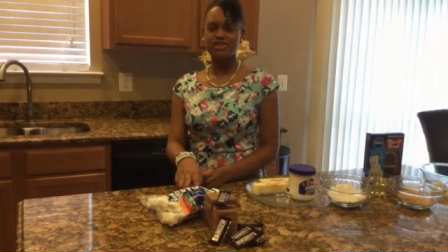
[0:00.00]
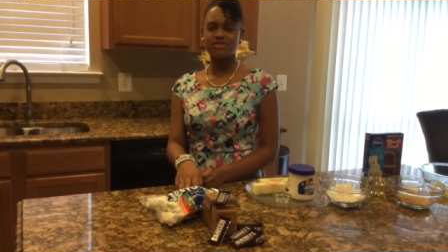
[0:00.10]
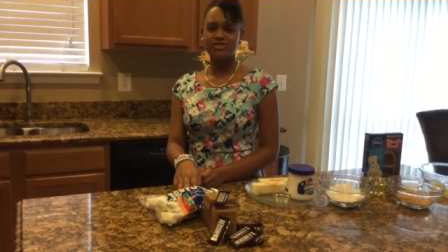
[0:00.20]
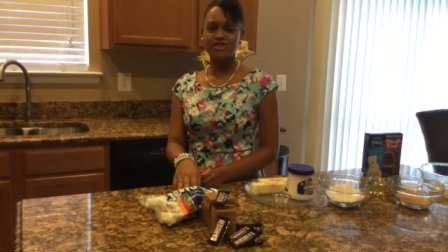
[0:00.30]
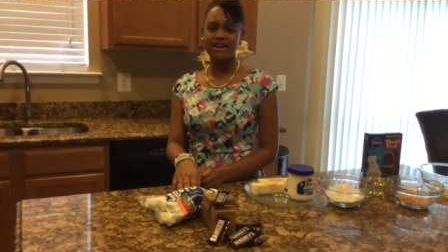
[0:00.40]

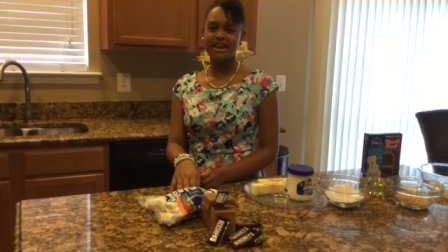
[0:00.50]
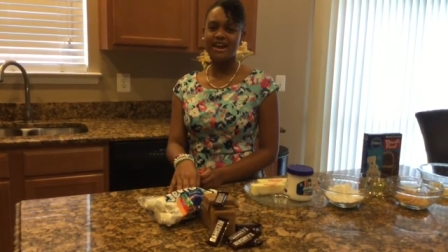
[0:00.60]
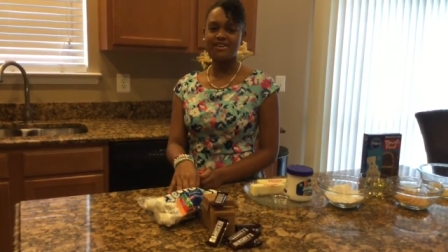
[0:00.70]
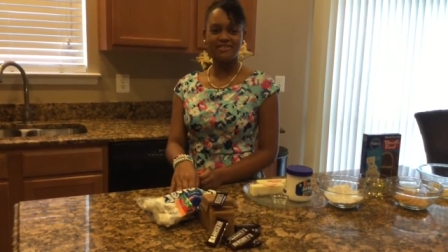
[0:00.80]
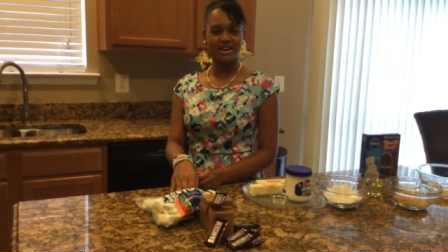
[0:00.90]
the 3
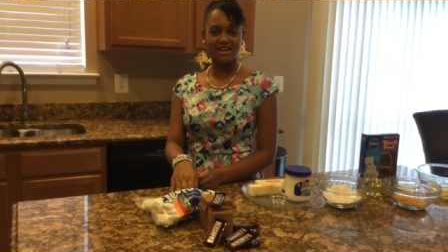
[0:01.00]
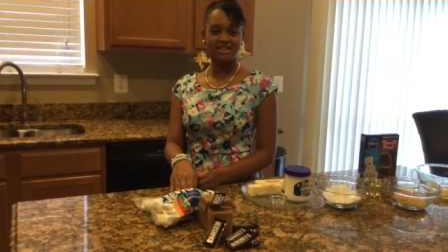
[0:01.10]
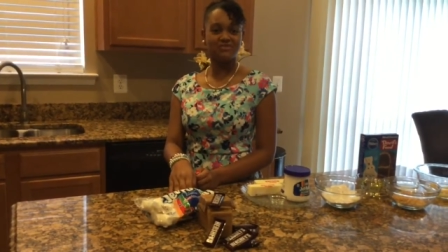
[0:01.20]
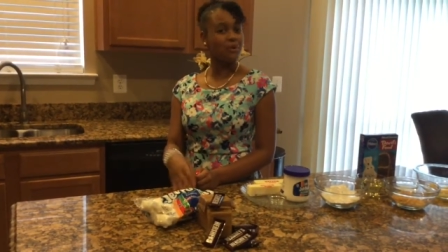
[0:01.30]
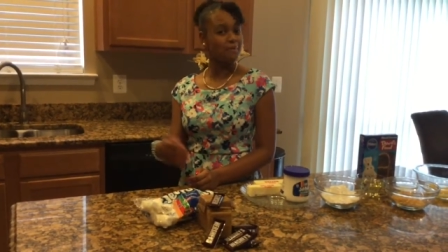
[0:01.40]

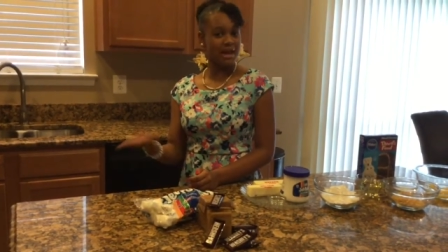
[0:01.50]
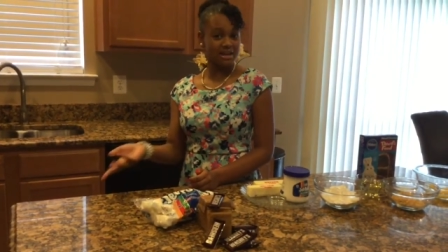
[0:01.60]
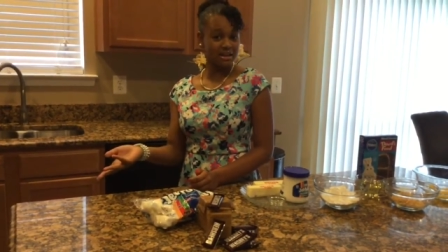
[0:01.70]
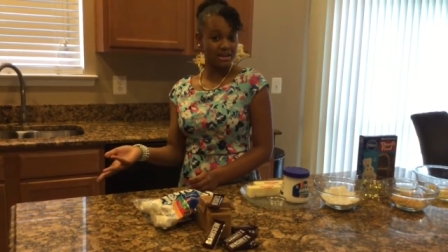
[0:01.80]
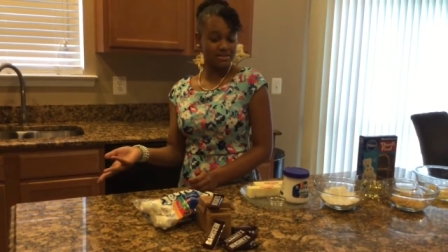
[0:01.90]
ingredients for
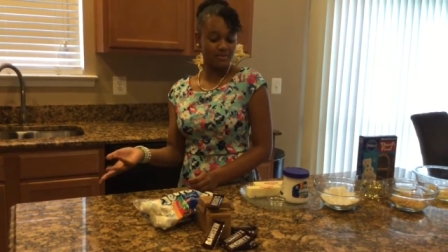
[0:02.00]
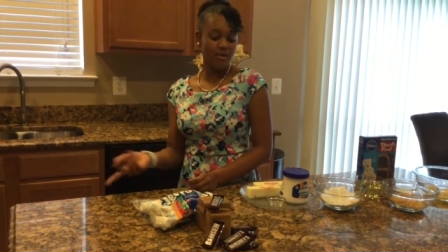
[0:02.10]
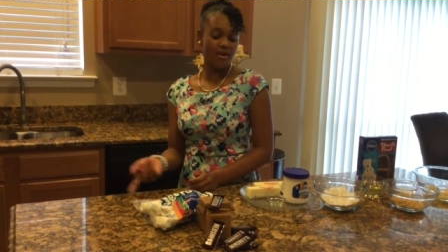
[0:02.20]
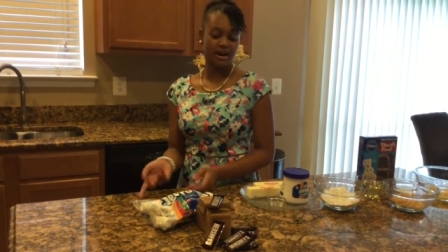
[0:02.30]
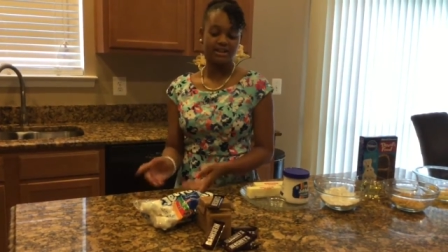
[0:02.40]
making the
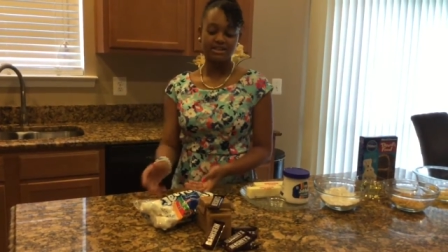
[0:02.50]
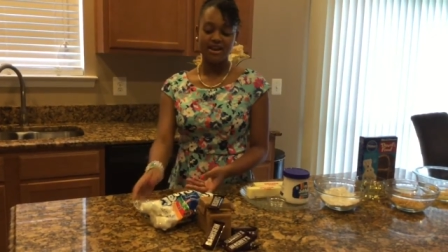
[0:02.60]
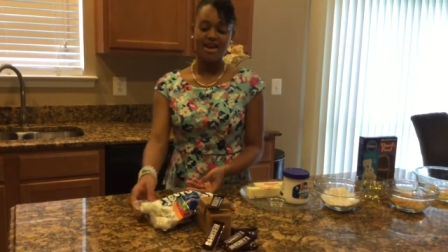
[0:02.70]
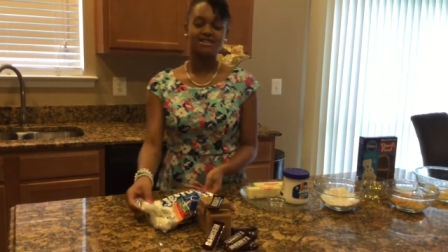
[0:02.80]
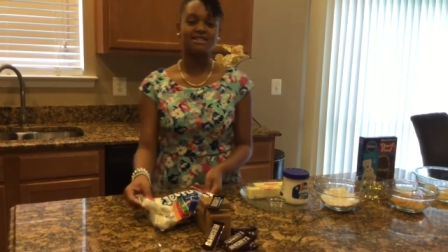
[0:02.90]
s'mores:
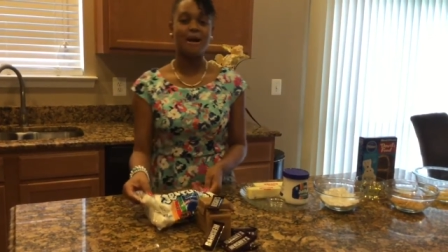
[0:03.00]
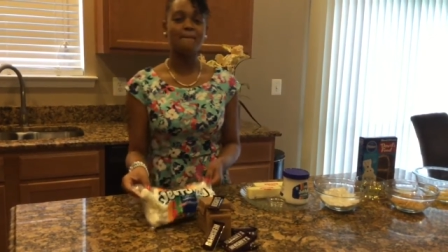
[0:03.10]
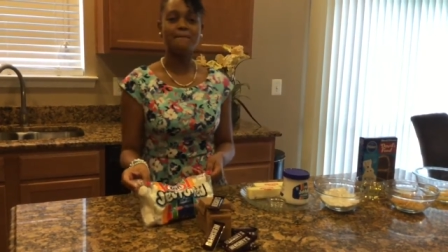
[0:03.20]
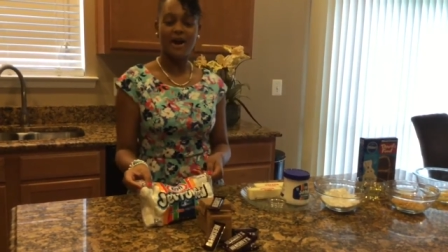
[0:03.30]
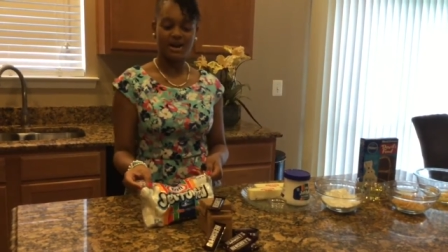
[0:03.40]

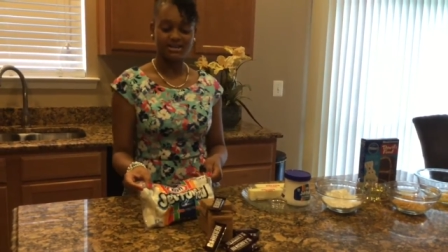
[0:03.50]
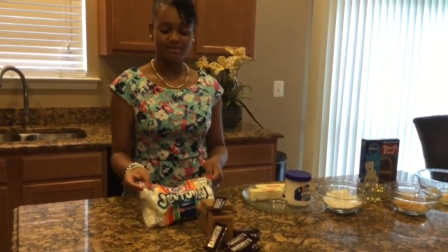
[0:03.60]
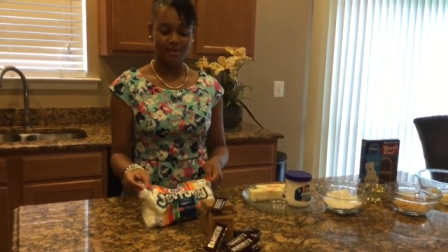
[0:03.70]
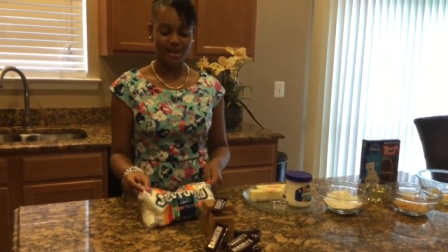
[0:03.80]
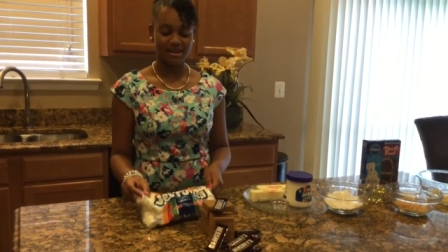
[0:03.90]
some
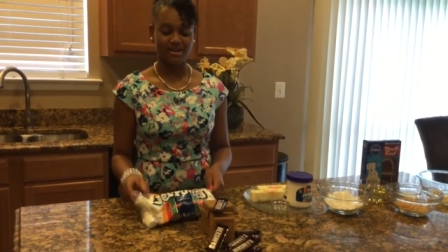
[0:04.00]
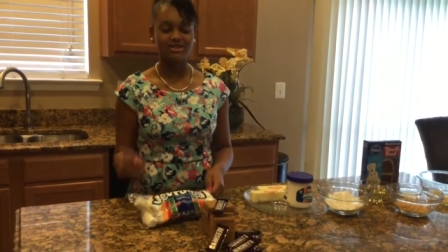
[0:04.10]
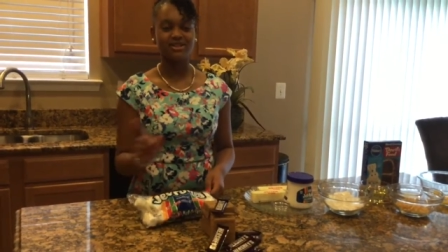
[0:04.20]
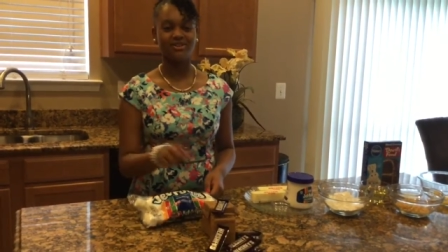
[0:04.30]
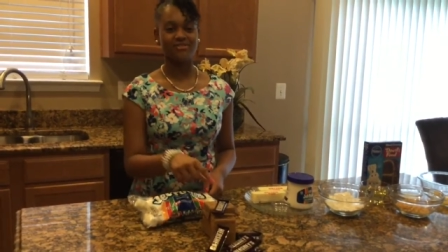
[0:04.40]

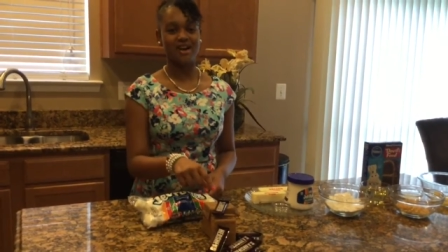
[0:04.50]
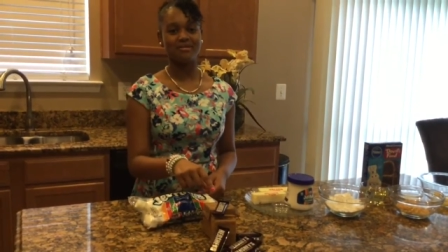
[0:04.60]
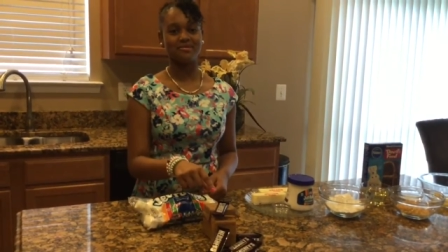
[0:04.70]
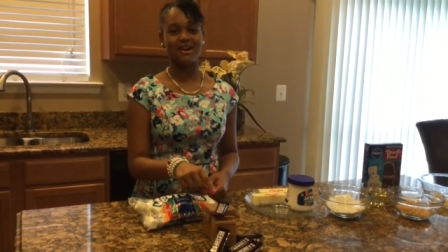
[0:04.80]
marshmallows, graham